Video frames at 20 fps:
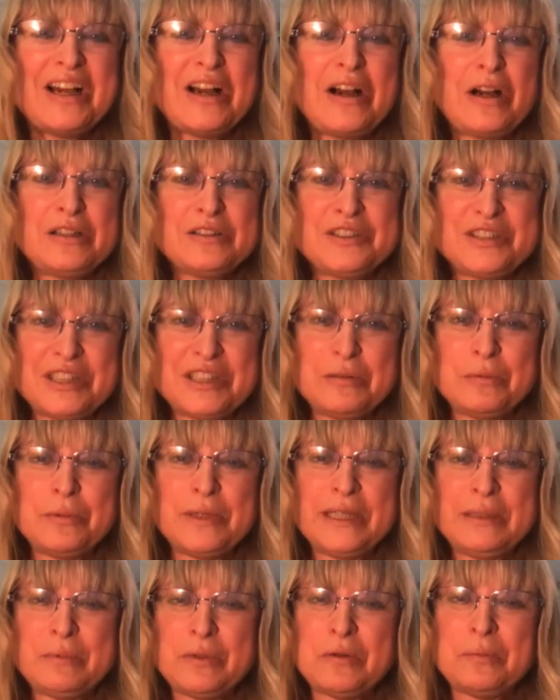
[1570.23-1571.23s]
I think
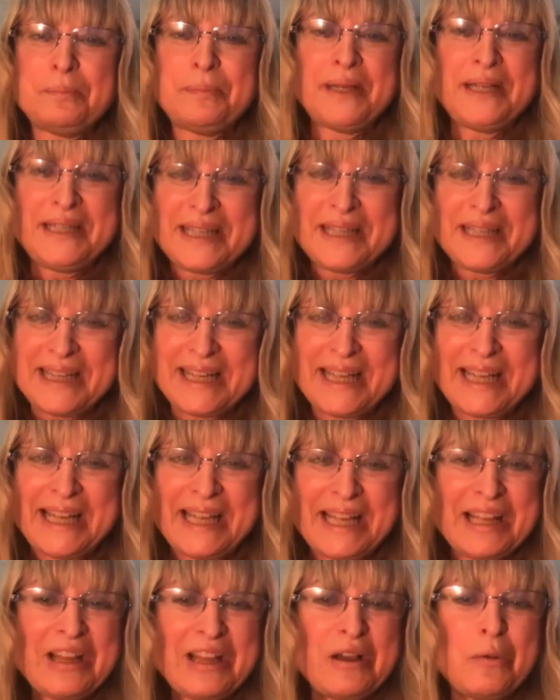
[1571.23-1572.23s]
we will be here.
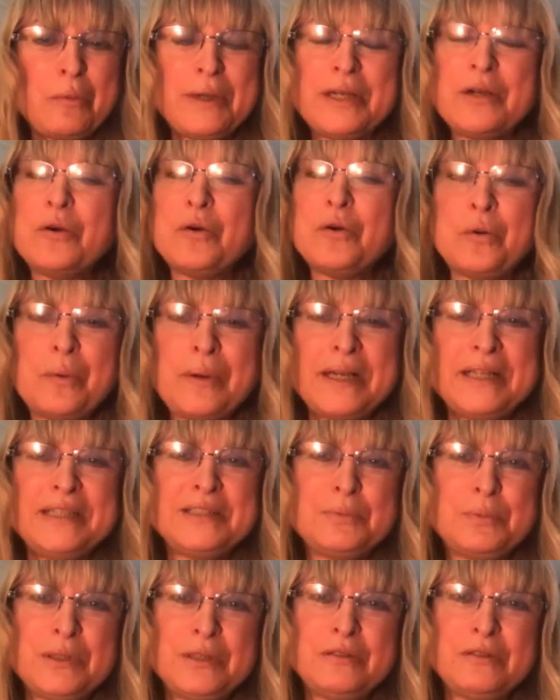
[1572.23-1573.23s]
We
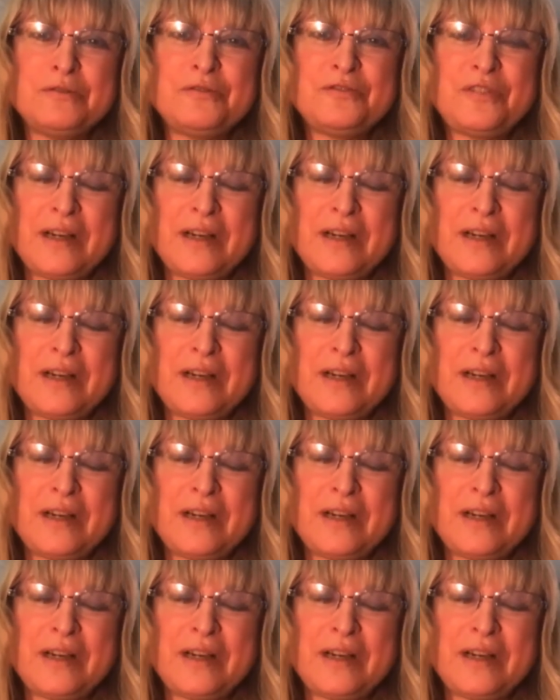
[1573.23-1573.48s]
always will